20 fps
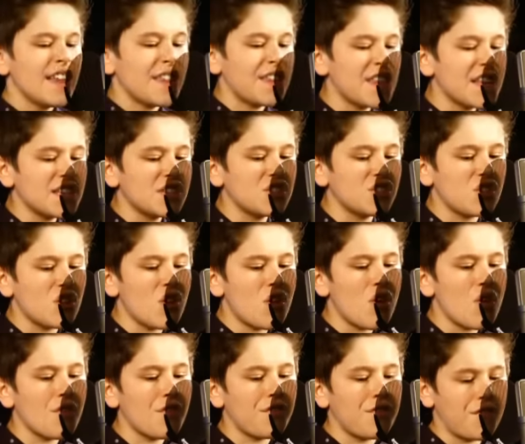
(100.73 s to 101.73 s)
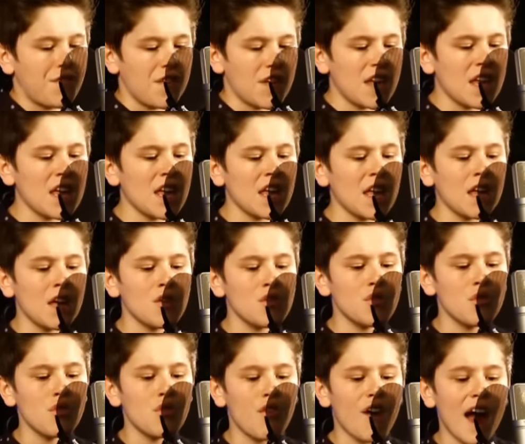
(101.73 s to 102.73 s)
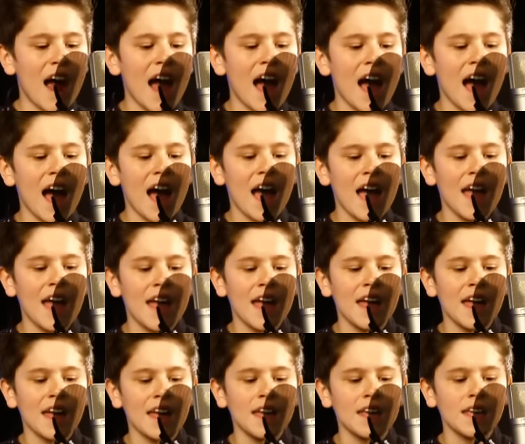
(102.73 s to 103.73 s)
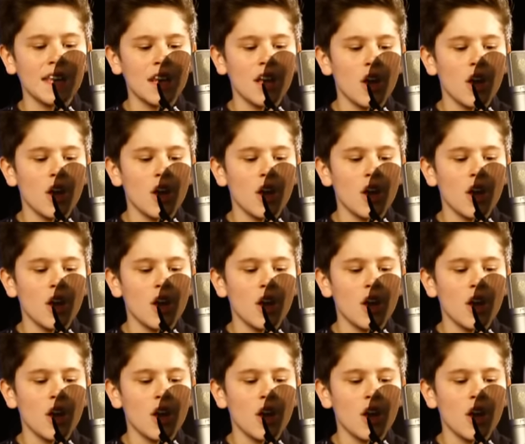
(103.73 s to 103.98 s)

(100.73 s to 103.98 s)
this don't feel right.